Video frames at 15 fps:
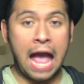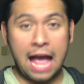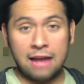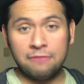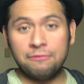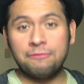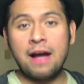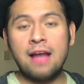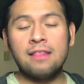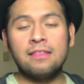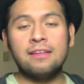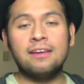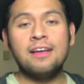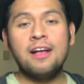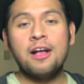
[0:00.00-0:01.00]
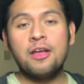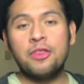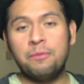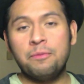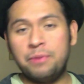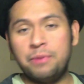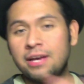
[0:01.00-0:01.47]
And finally,
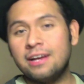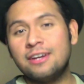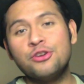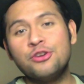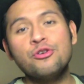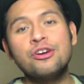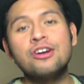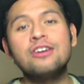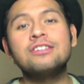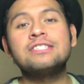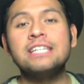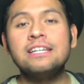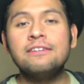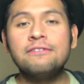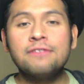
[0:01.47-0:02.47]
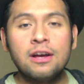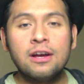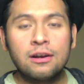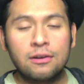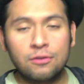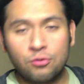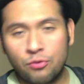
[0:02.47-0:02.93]
the big New Year's Eve
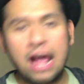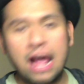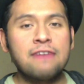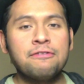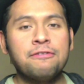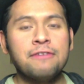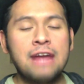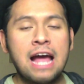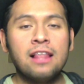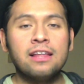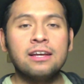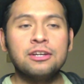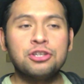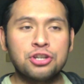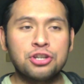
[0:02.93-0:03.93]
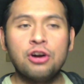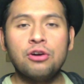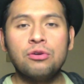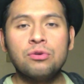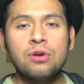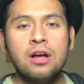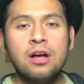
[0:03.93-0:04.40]
grand finale
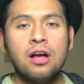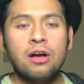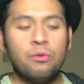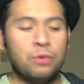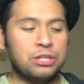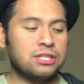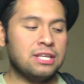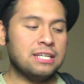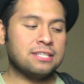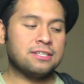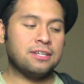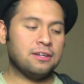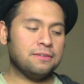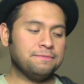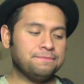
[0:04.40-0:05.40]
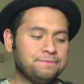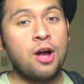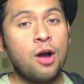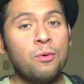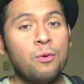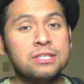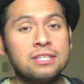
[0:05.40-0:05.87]
show, which this year
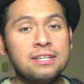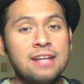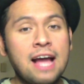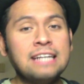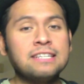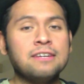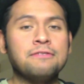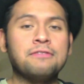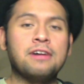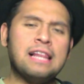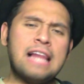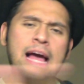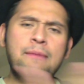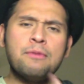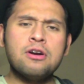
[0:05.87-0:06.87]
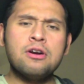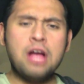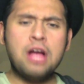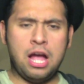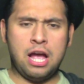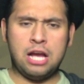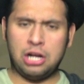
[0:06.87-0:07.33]
was a night of glamour
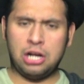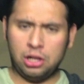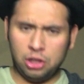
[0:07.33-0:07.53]
and